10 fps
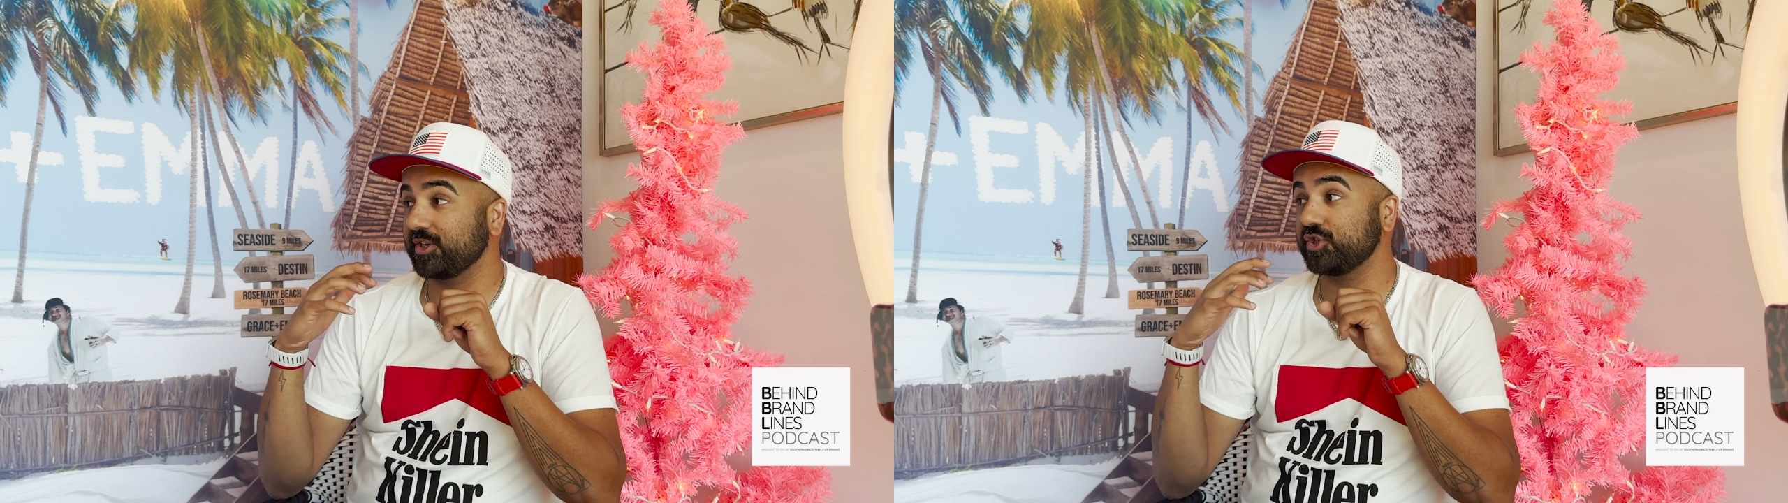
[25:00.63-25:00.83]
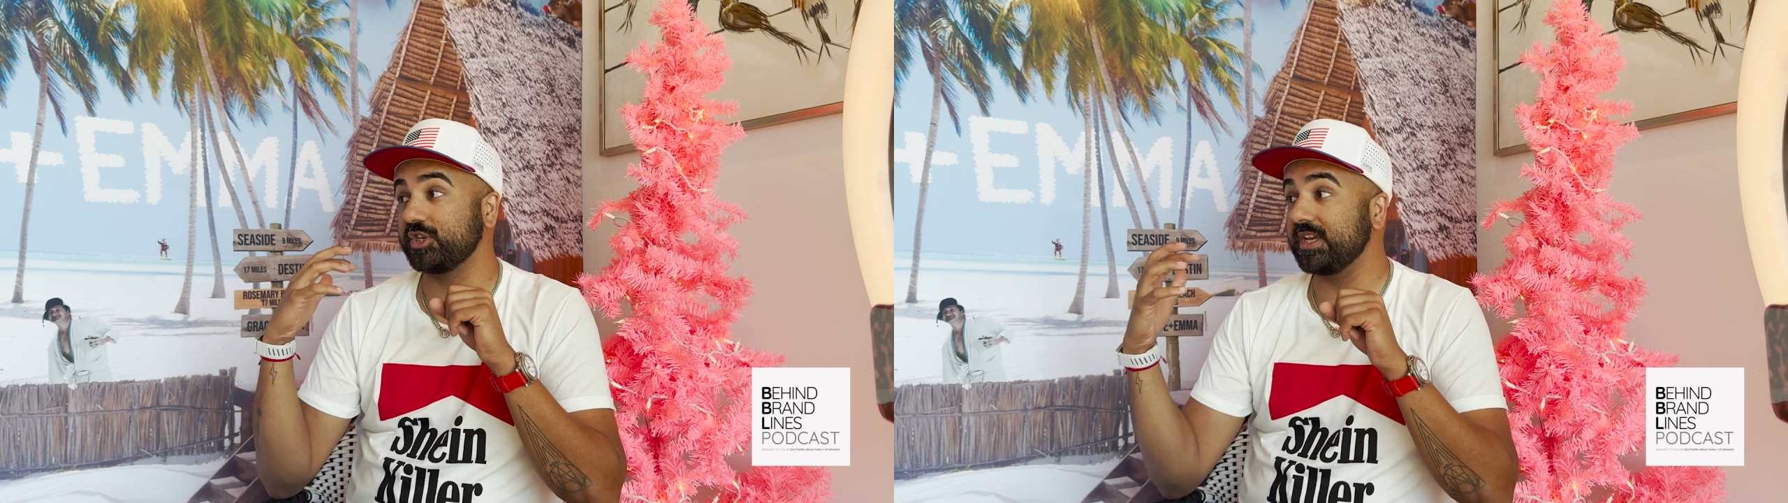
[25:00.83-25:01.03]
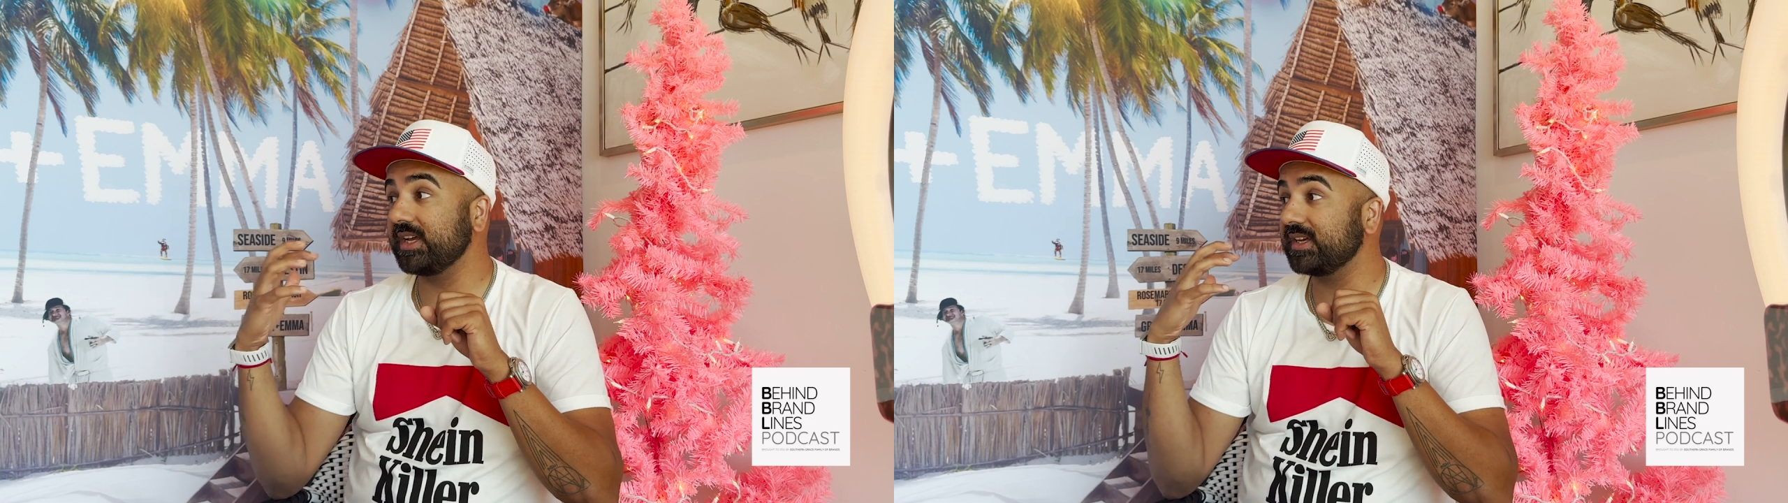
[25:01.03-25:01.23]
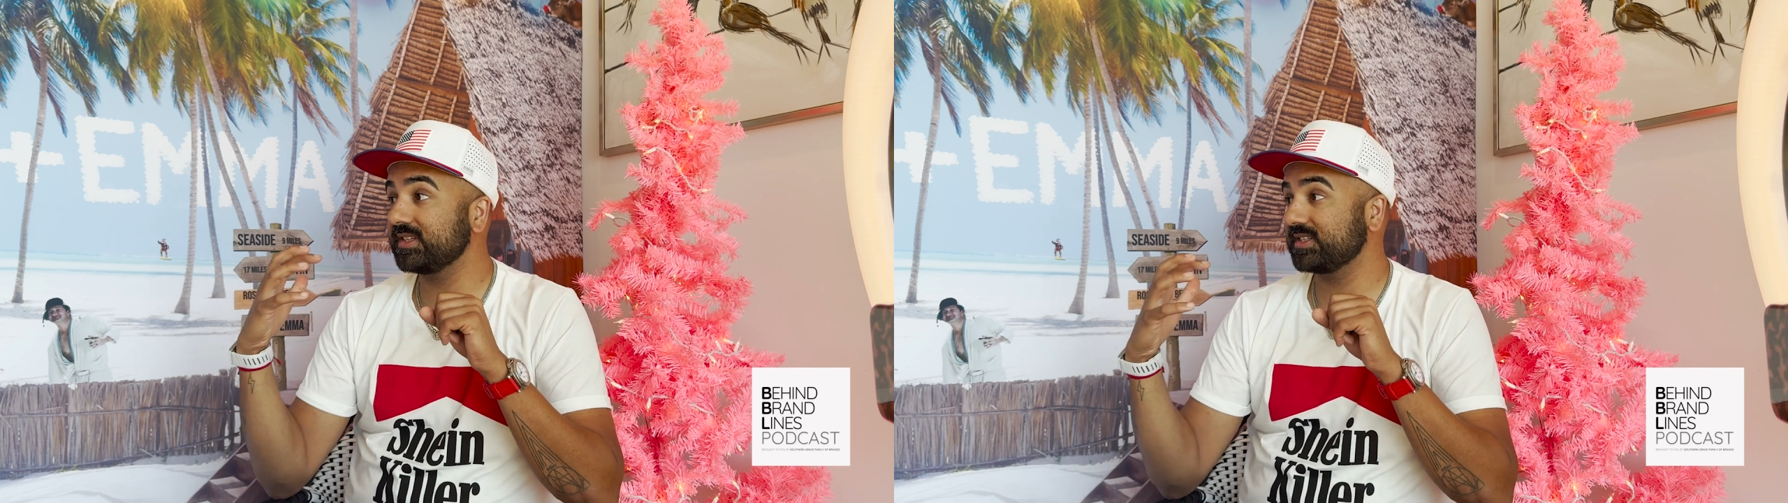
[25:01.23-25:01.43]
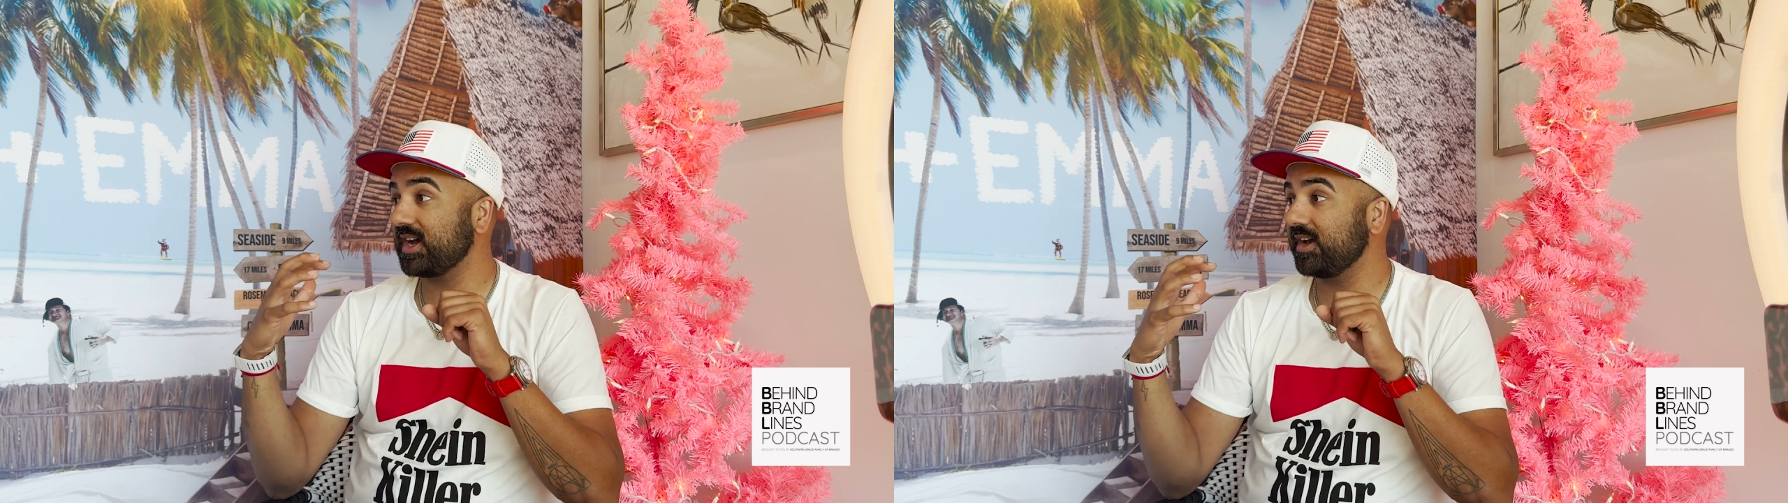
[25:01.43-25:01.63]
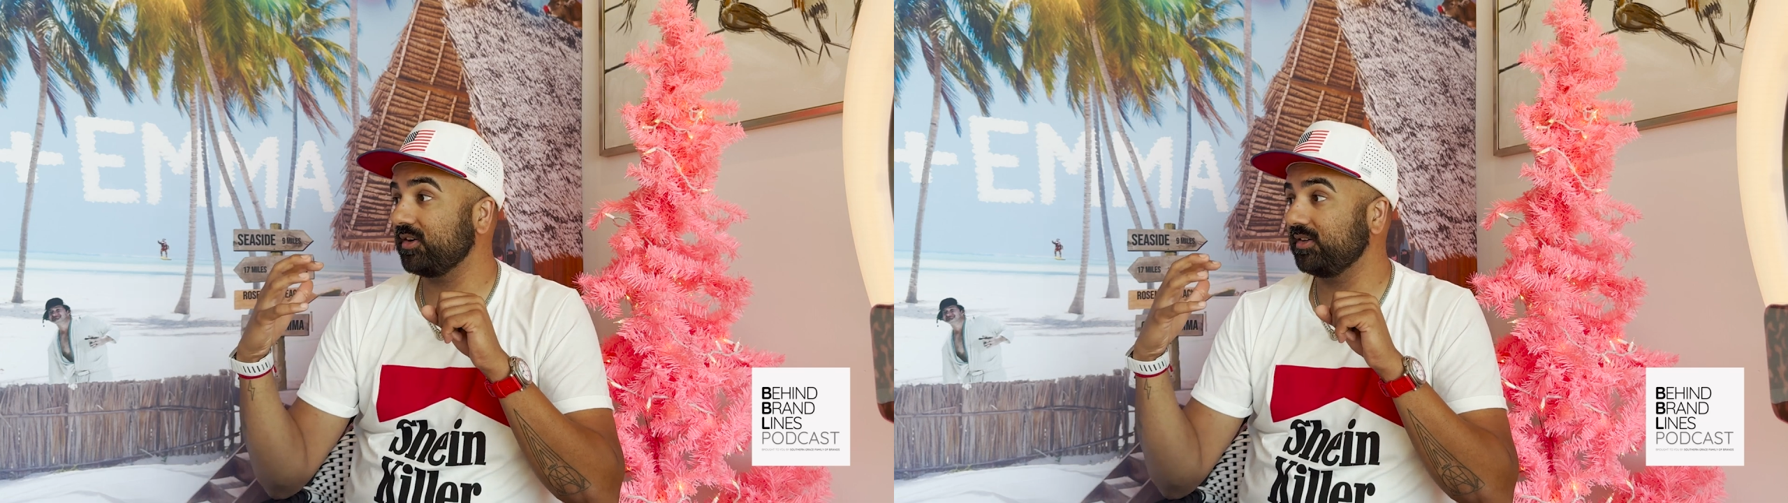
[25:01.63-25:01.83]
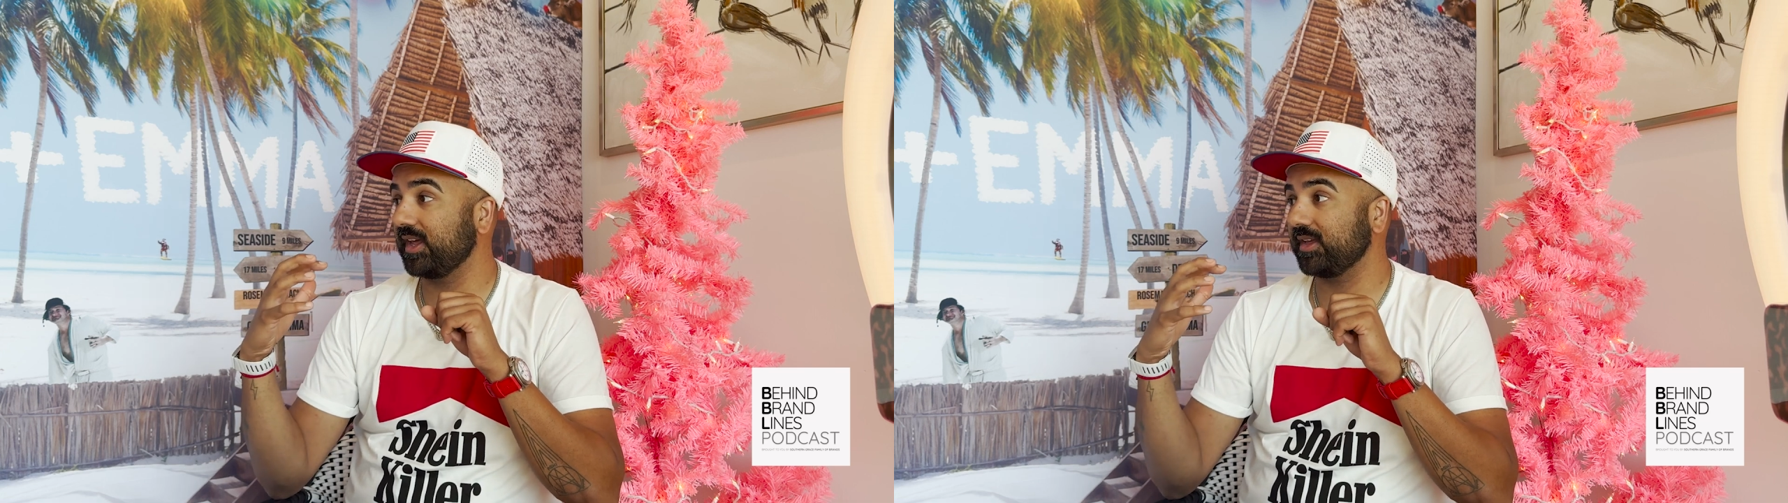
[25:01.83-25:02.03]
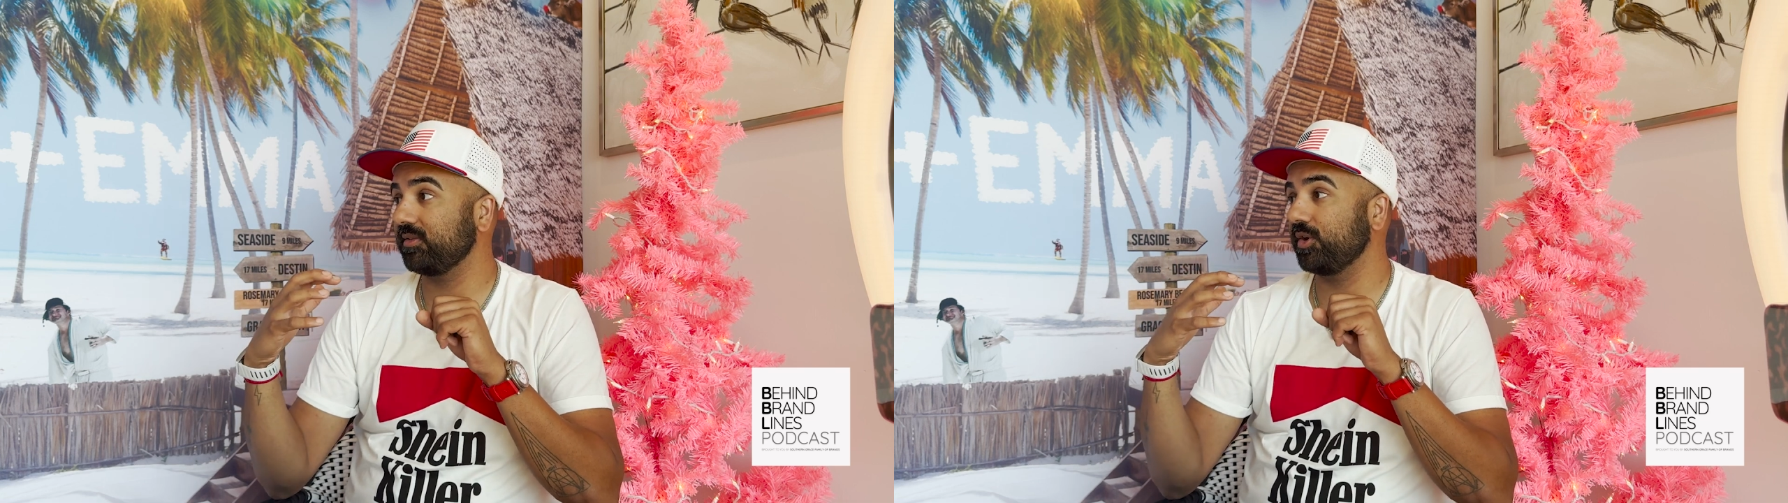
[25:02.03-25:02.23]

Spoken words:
chic style, like,